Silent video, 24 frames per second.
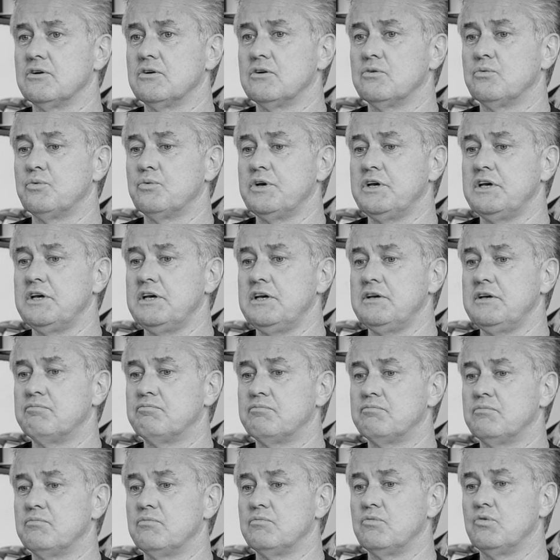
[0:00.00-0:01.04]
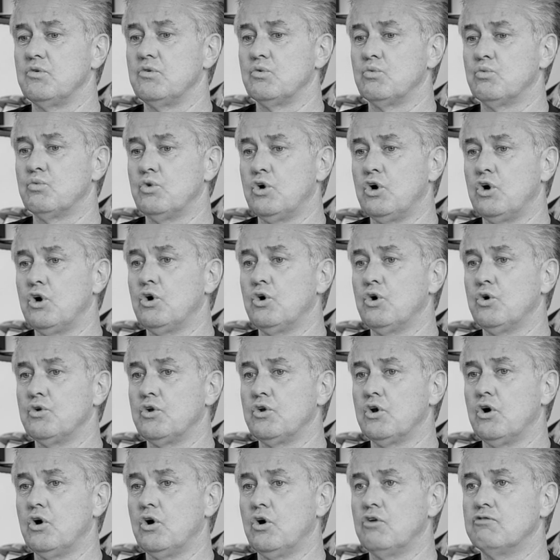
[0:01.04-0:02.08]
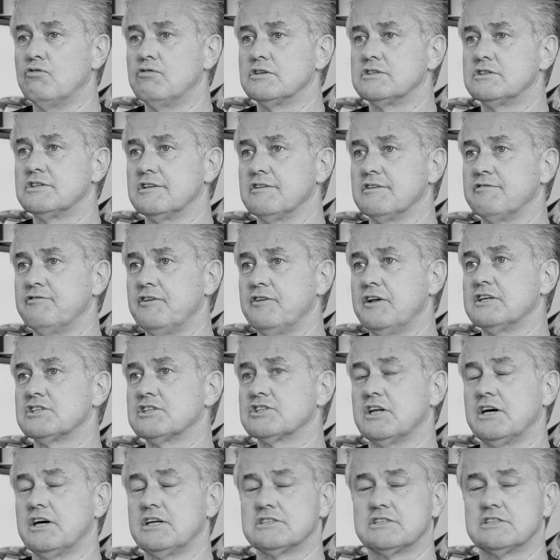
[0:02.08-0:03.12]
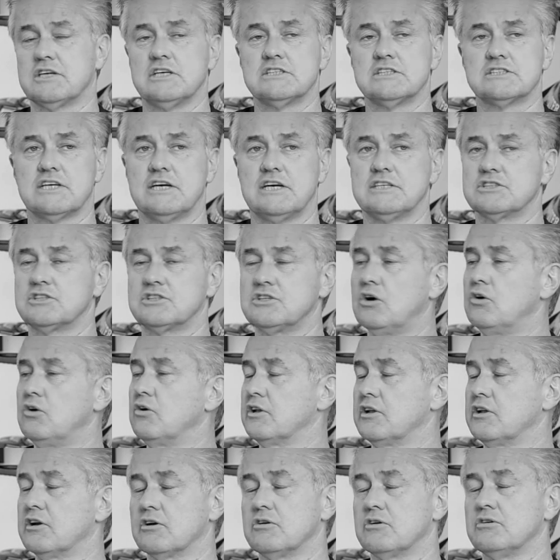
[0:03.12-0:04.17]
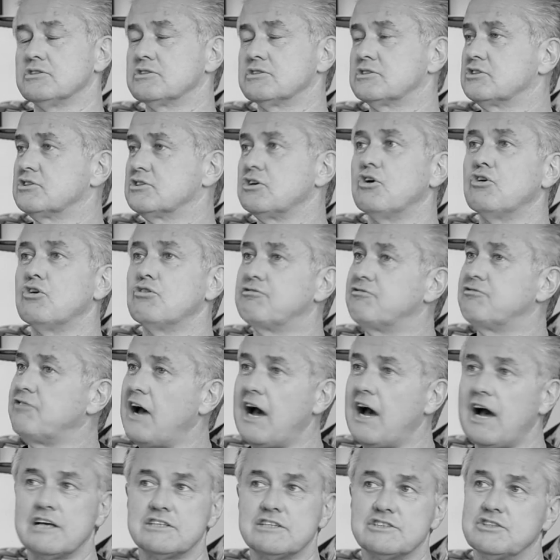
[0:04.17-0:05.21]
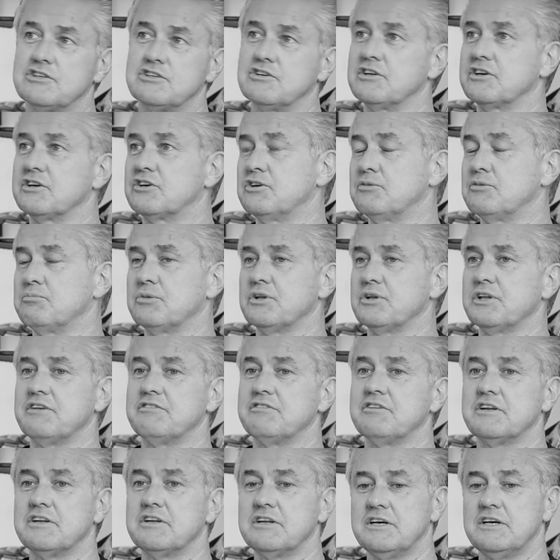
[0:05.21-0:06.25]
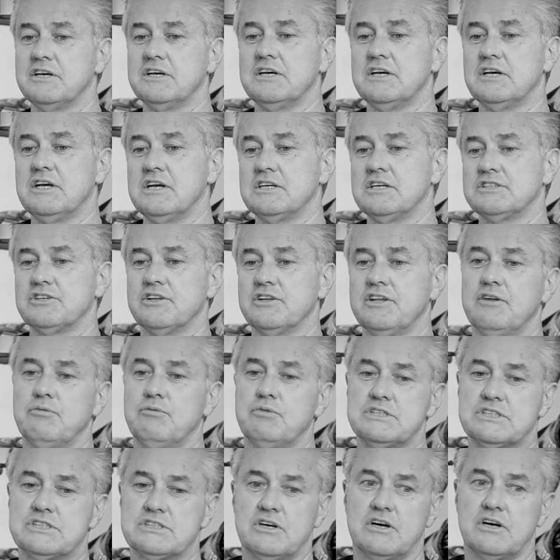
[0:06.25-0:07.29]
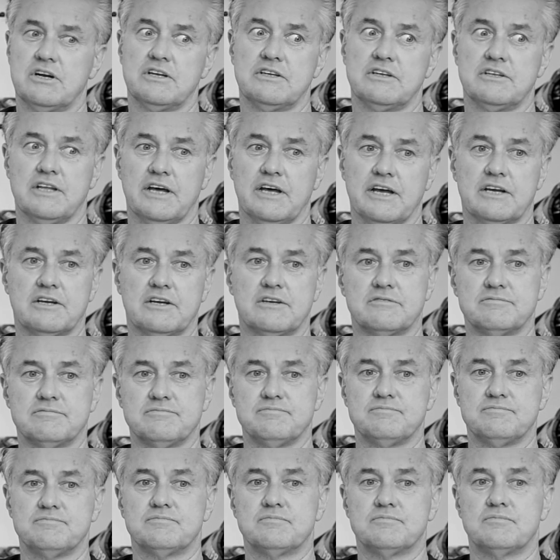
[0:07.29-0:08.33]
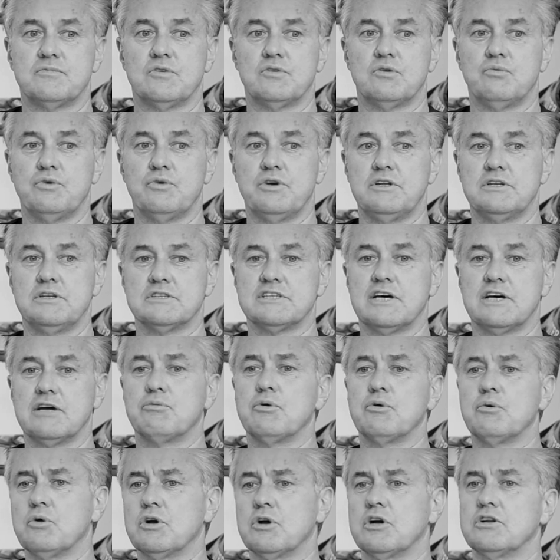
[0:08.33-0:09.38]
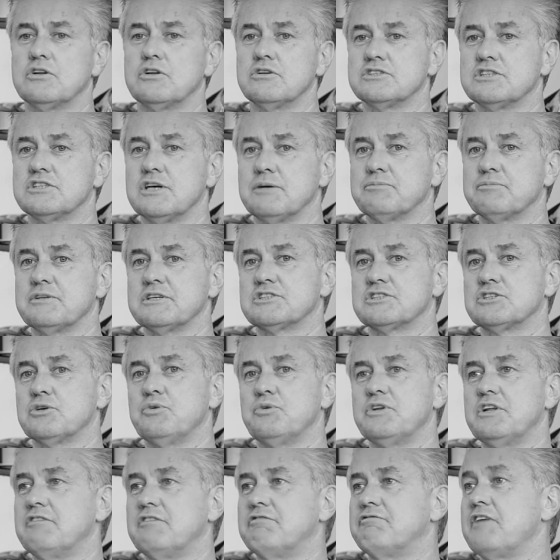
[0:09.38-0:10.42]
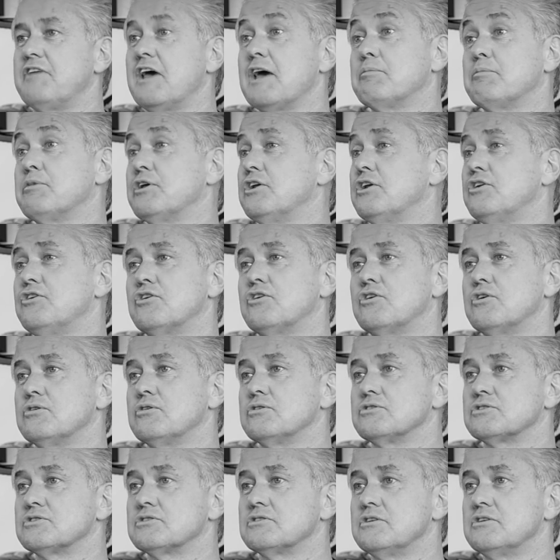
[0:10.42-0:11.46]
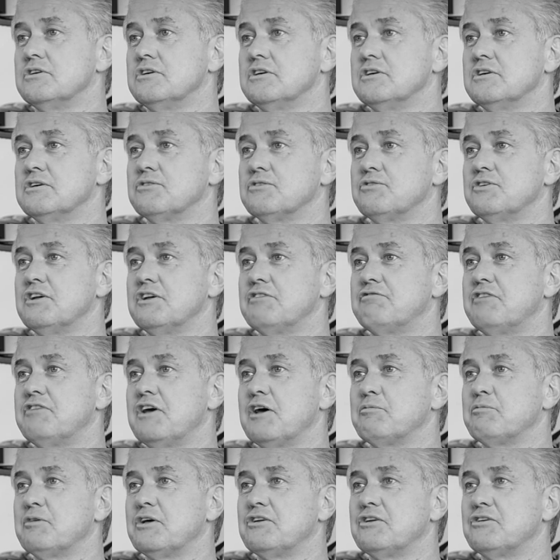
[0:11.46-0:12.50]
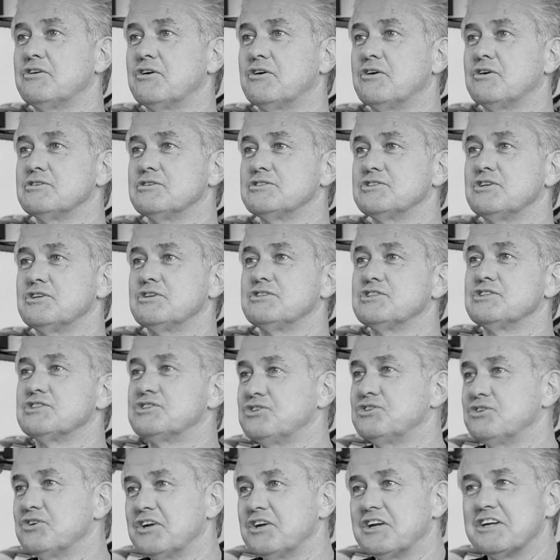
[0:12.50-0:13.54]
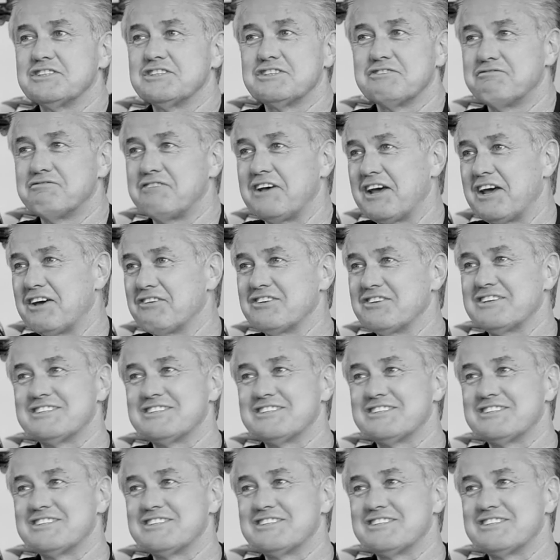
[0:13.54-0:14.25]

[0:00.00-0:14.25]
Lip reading: we rode over to the finish line, saw these guys going. They're going so fast, I couldn't believe it. So then we started we decided we wanted to do something, so we did family enduros. We did family enduros, just doing it as a family,